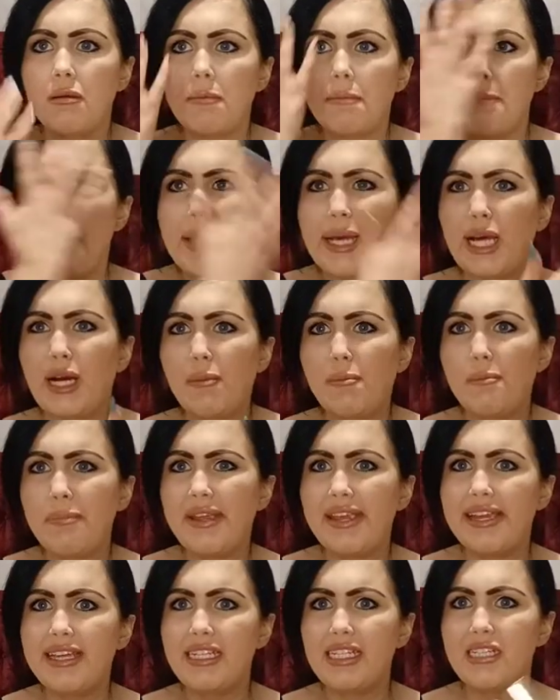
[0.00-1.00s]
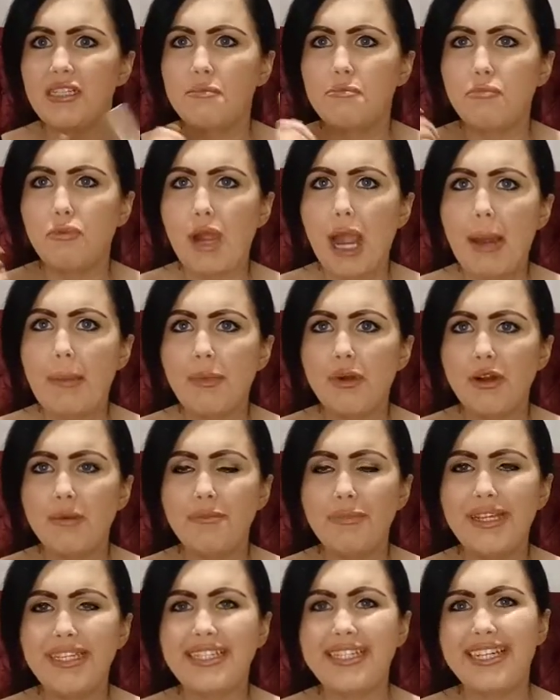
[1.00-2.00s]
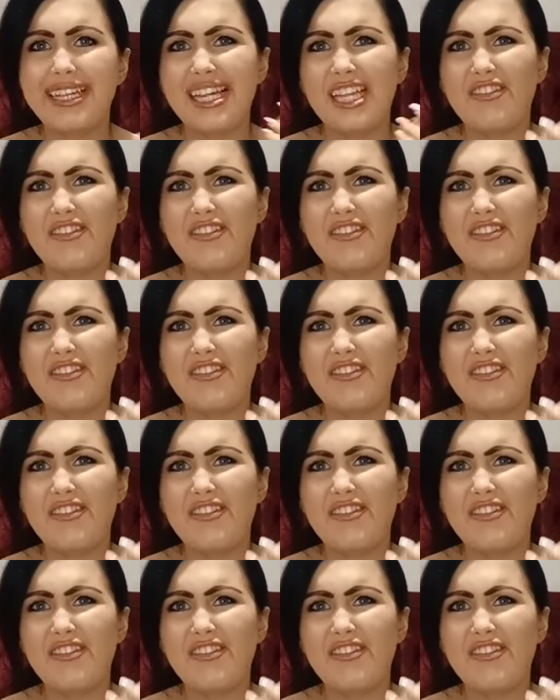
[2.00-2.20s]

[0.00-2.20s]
Makeup Base Primer. Basically,